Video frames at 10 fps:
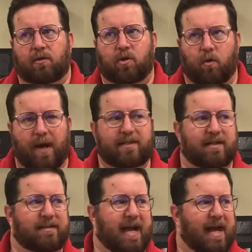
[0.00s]

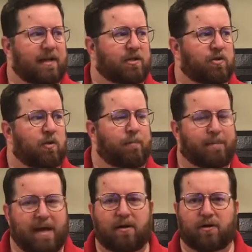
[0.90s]
corrected that to a
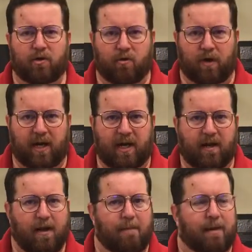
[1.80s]
better
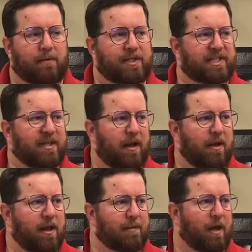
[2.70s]
degree, but it was still a
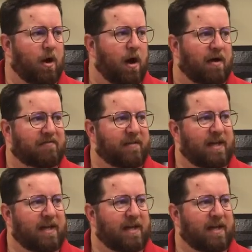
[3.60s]
little bit off.